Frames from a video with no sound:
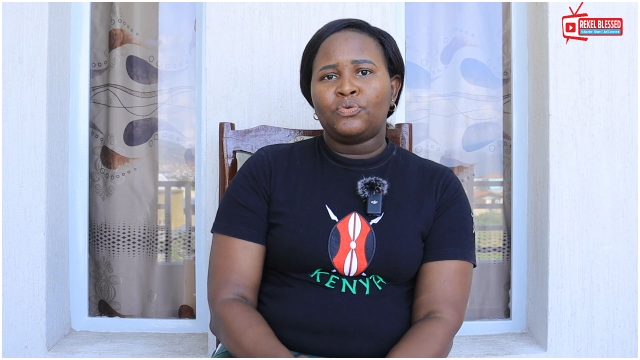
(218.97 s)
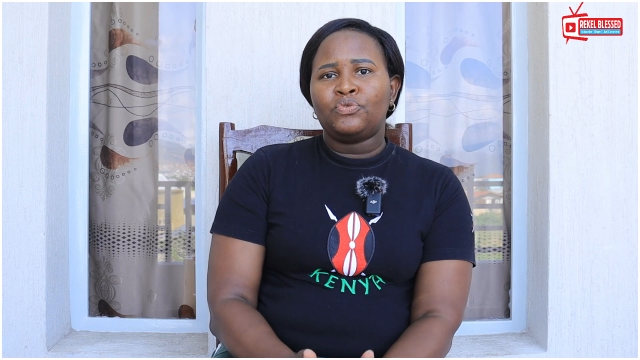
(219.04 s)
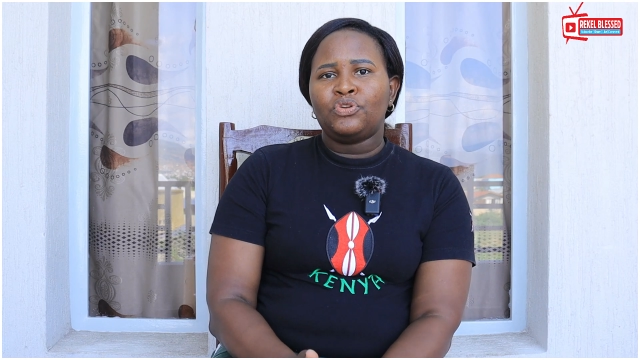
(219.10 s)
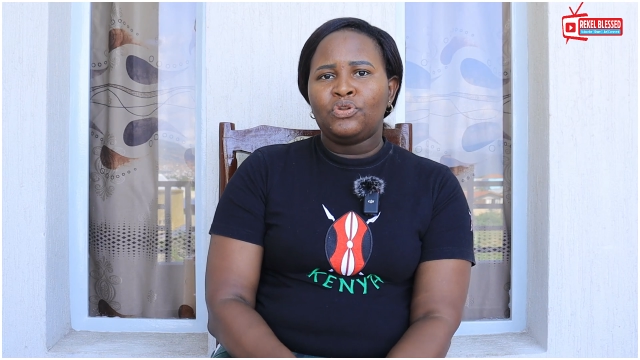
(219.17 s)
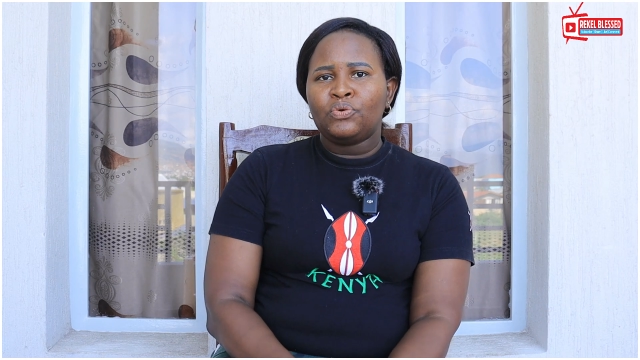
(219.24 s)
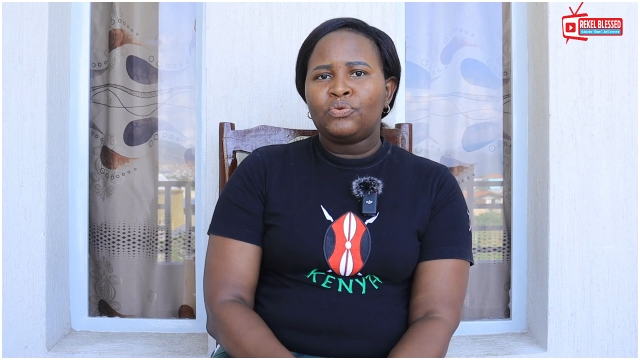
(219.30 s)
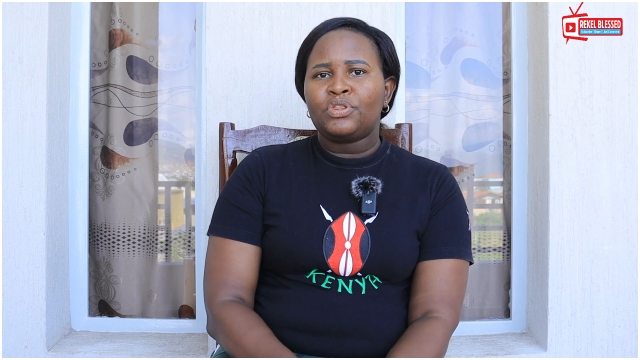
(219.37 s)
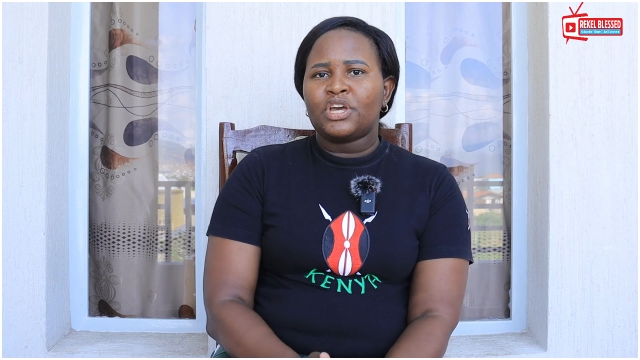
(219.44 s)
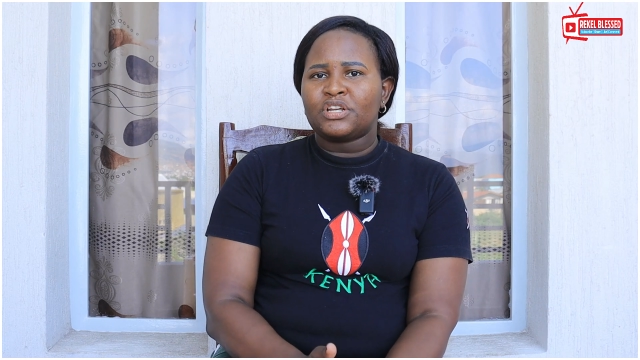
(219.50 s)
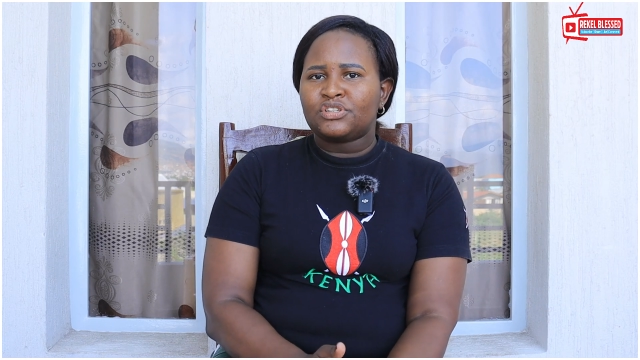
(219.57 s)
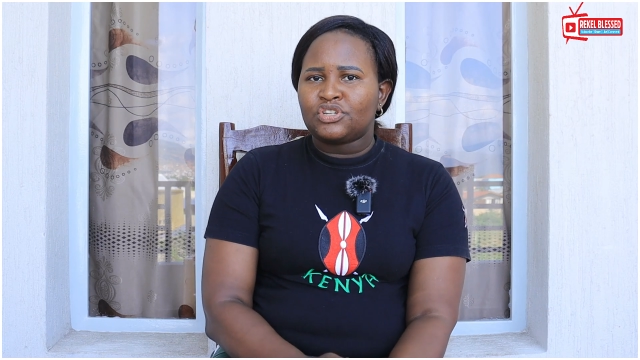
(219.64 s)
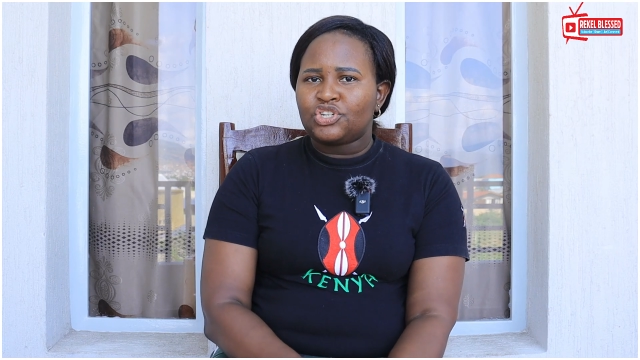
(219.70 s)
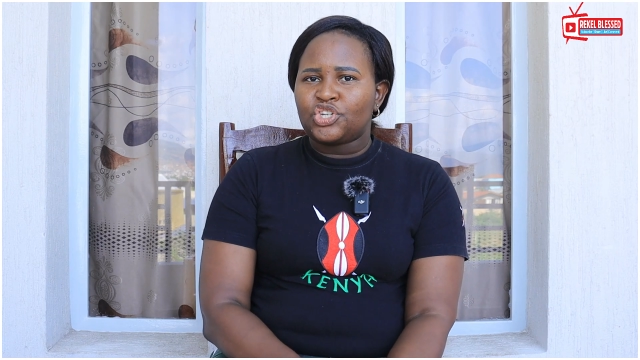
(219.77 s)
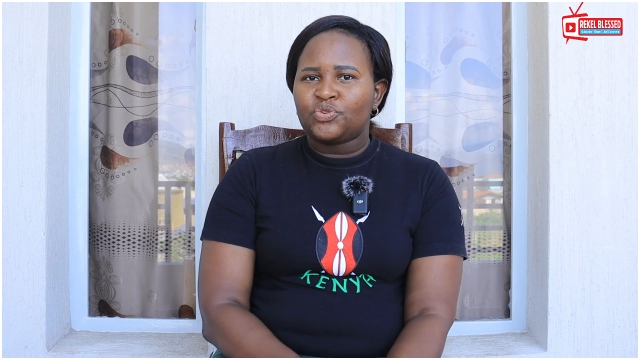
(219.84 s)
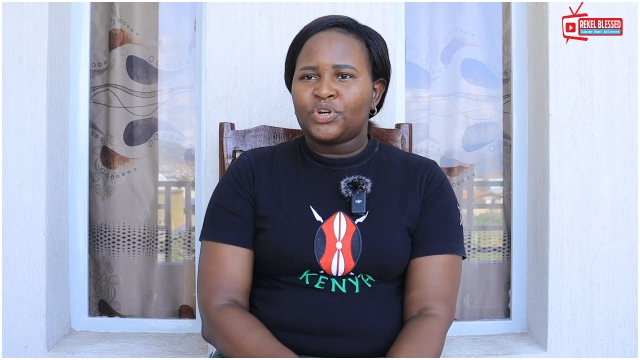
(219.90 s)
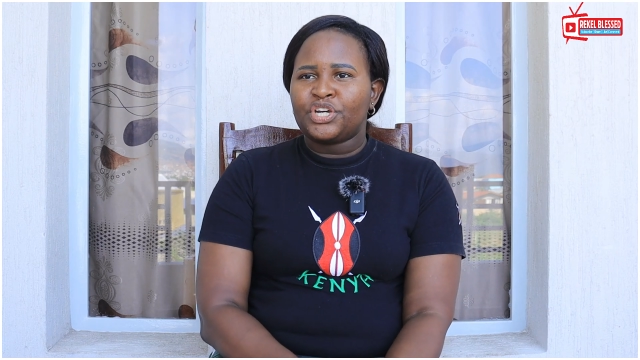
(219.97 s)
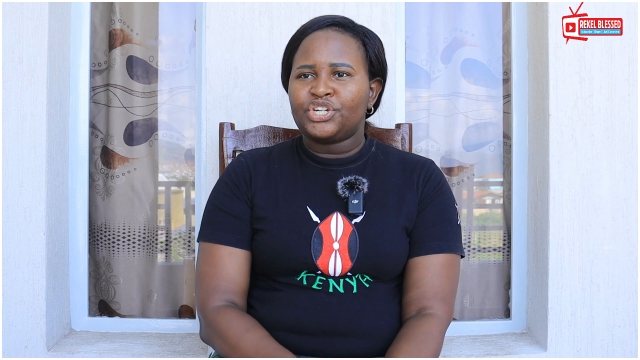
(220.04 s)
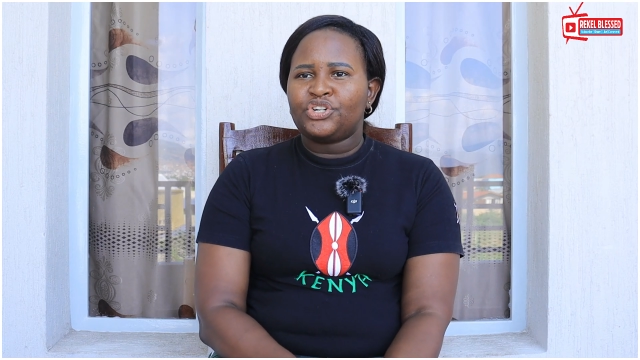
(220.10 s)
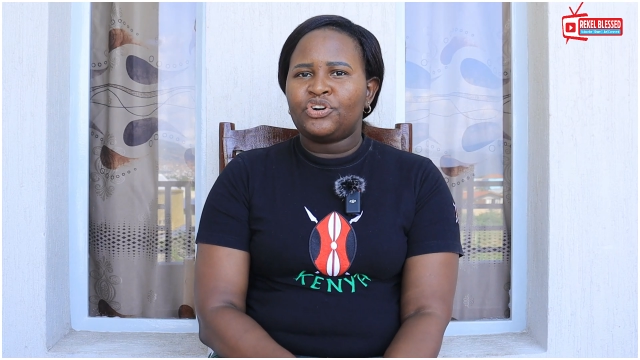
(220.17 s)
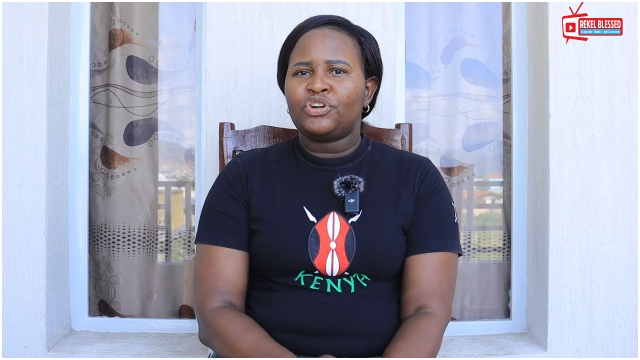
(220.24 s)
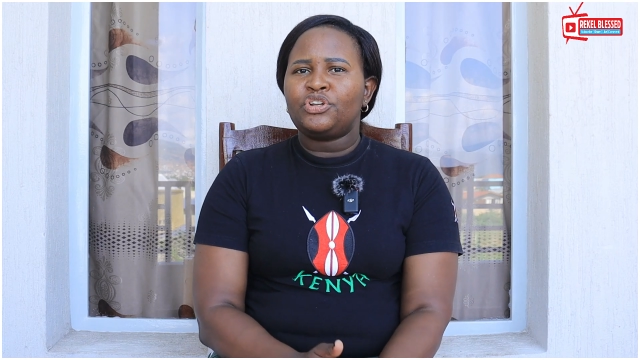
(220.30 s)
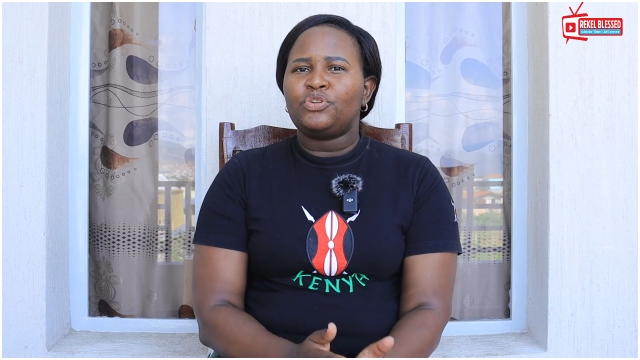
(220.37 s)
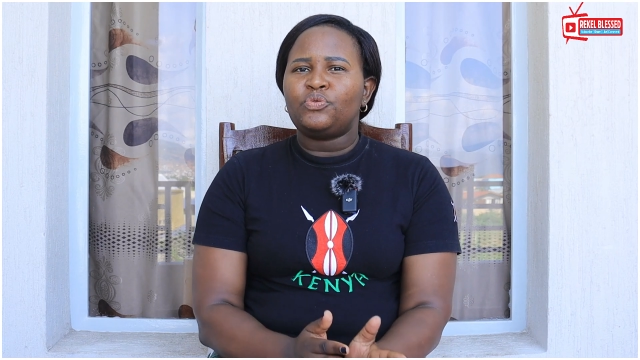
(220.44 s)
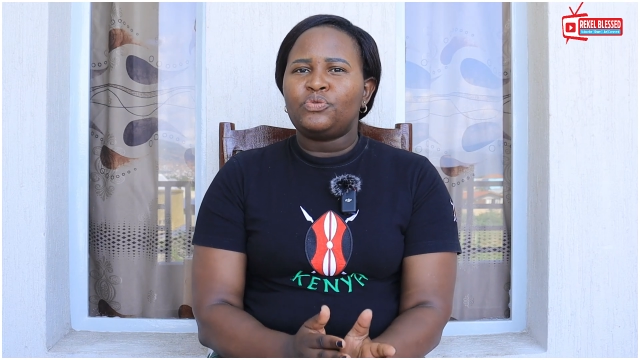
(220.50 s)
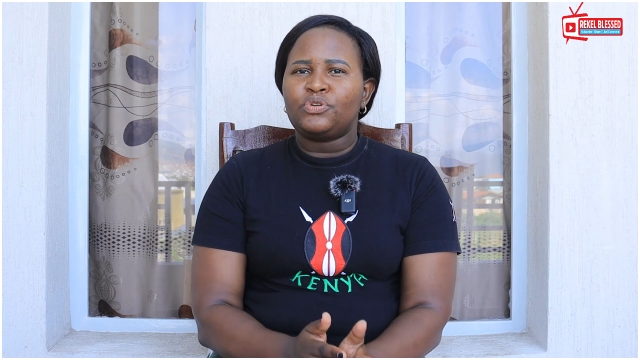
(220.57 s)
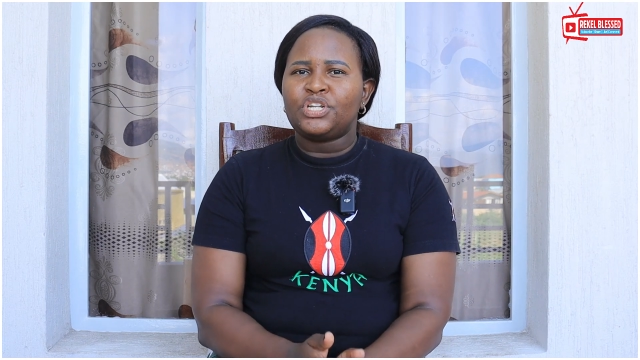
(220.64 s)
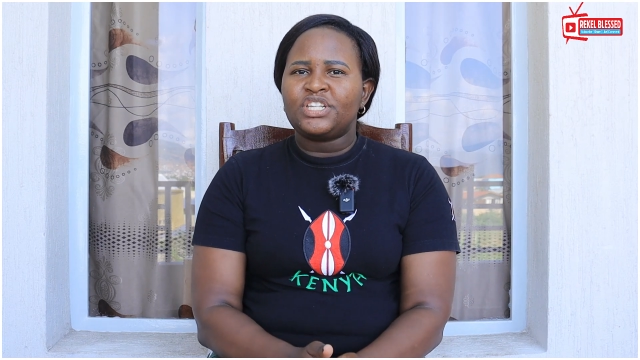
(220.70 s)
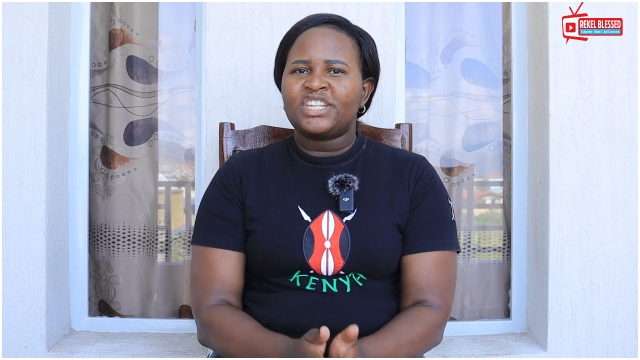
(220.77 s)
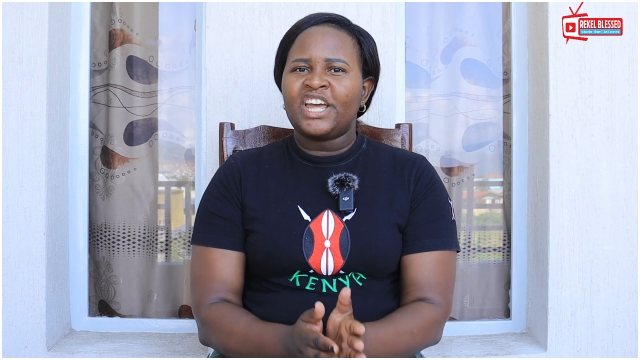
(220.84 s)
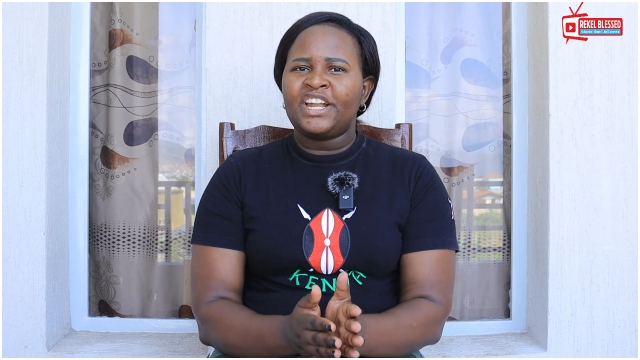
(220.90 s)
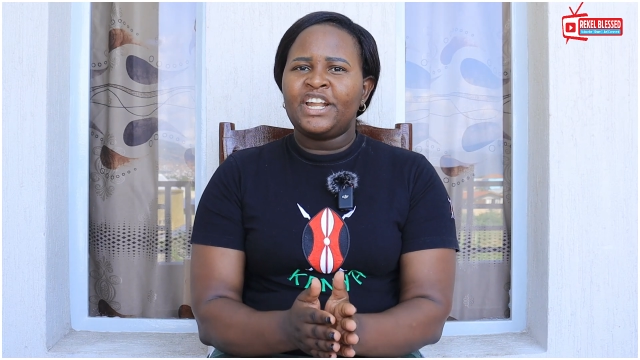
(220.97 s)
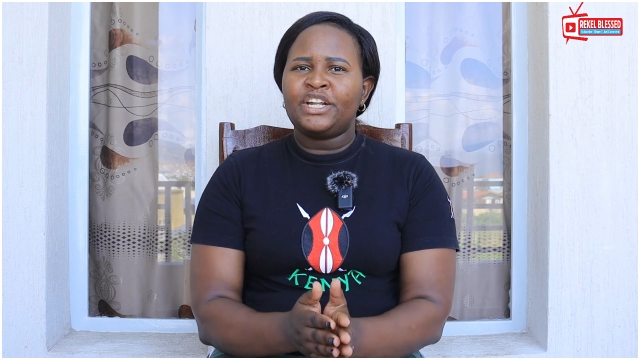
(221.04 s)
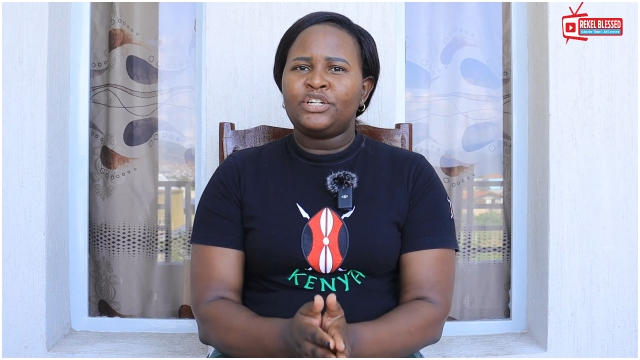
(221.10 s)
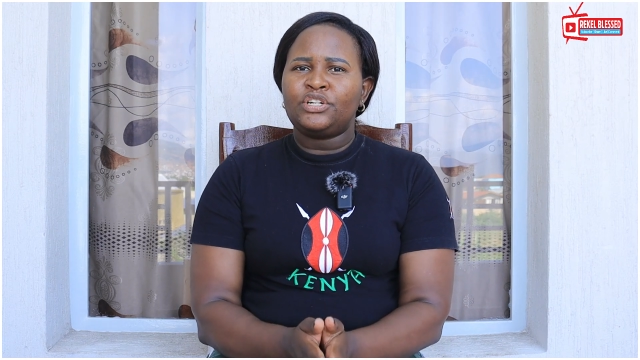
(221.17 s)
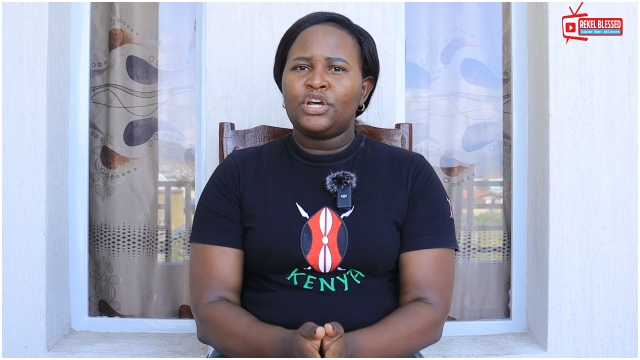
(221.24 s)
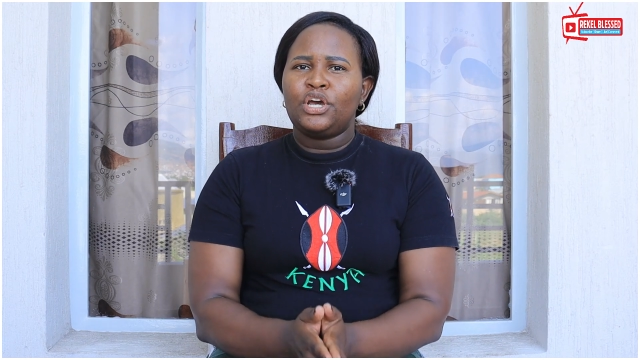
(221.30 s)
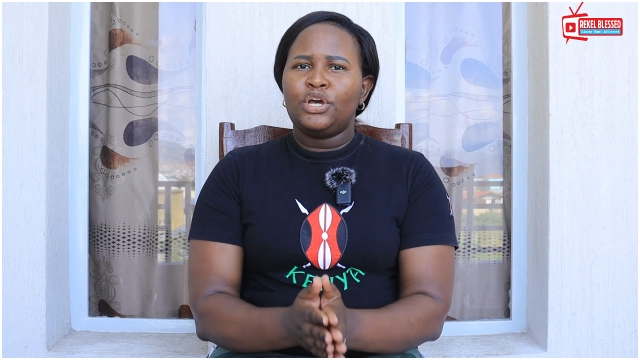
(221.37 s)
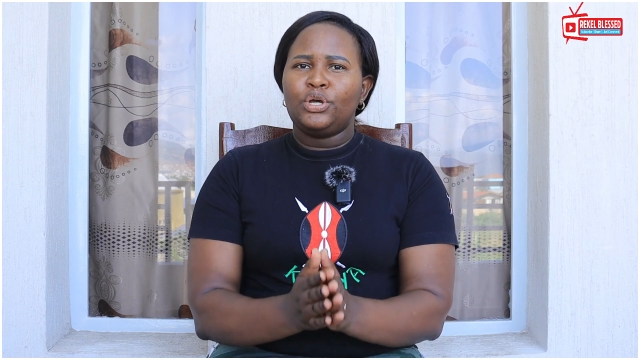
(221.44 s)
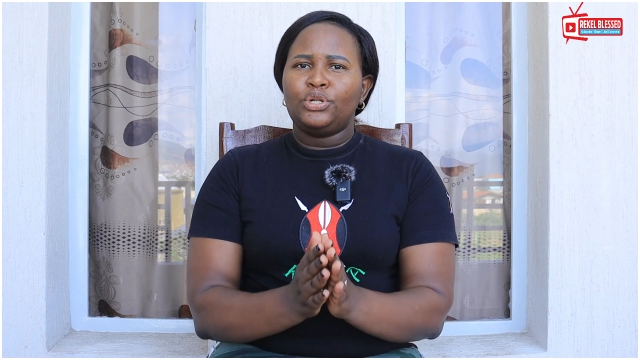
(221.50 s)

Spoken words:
you knew their situation, you decided